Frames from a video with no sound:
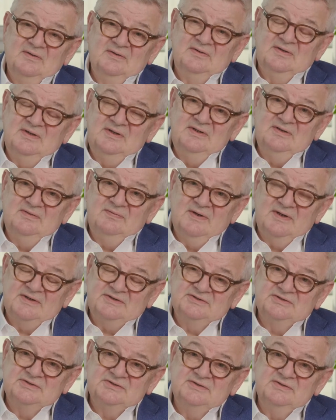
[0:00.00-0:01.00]
key
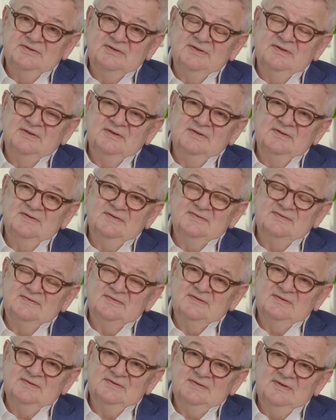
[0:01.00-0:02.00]
question is
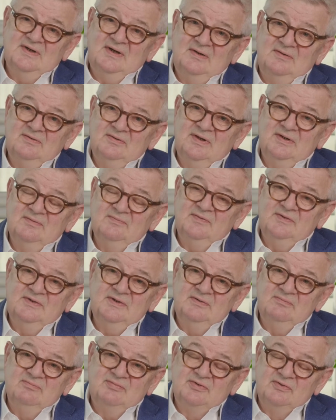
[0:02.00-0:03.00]
how can we
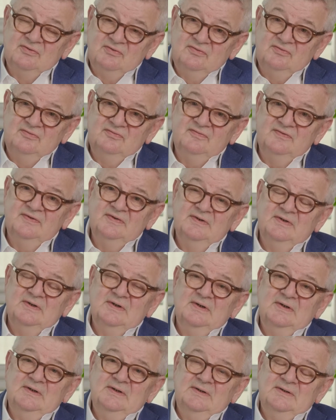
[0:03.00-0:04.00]
improve
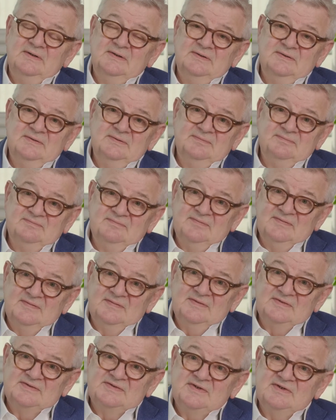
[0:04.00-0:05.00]

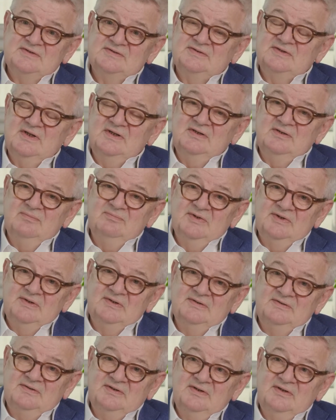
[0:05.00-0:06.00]

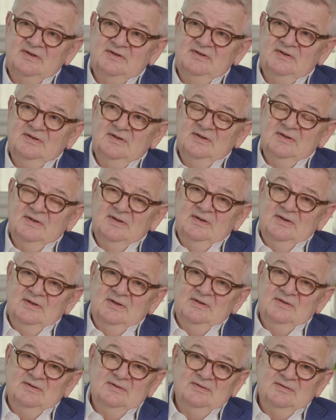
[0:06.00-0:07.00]
sustainability
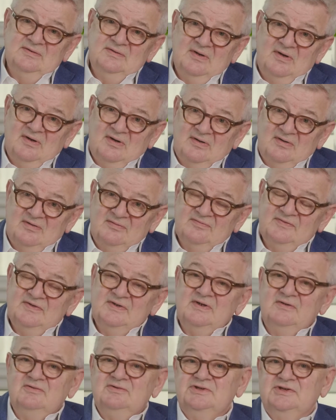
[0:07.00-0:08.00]
of
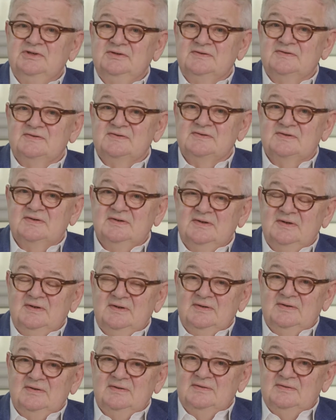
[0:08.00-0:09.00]
the oceans.
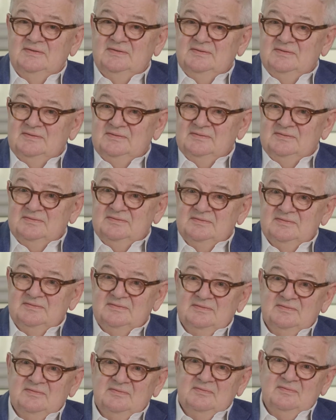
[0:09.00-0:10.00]

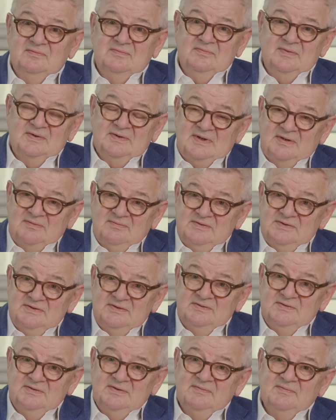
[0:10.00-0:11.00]
What are we
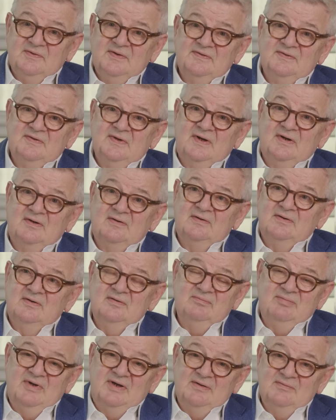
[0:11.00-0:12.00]
doing with
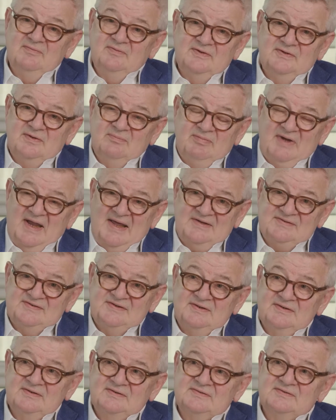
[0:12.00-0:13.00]
the
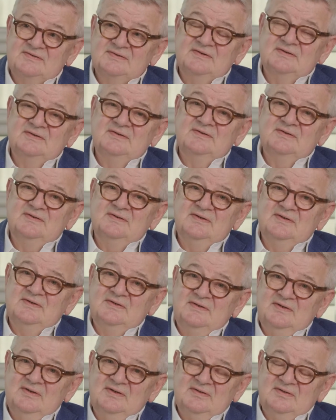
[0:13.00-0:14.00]
plastics
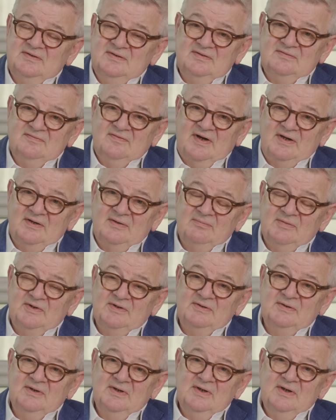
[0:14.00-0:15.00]
in the
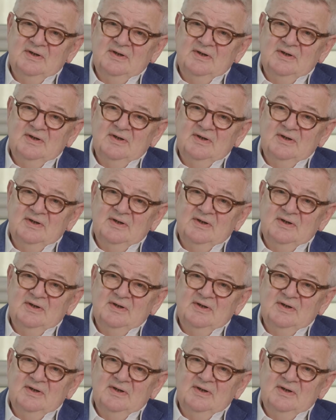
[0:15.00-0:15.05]
environment?